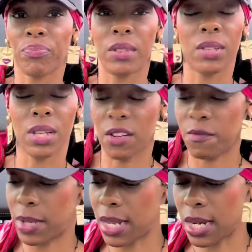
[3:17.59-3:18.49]
This could have
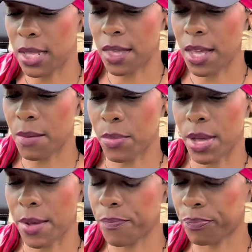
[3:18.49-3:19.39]
been anything,
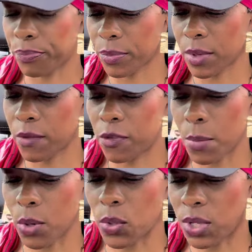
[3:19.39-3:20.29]
but for
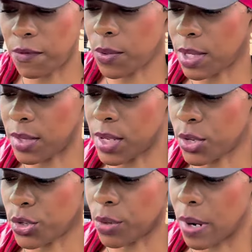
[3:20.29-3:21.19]
most of you, this
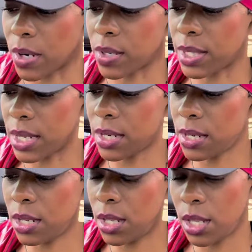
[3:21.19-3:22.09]
is your person.
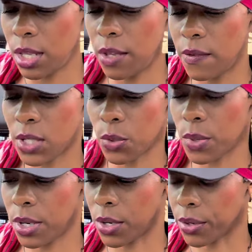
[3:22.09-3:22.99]
You
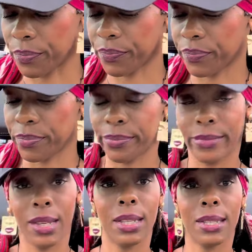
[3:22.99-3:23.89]
surrendered
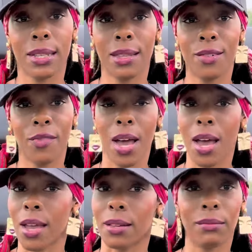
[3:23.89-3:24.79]
to the
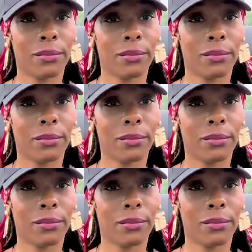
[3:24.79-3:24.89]
divine.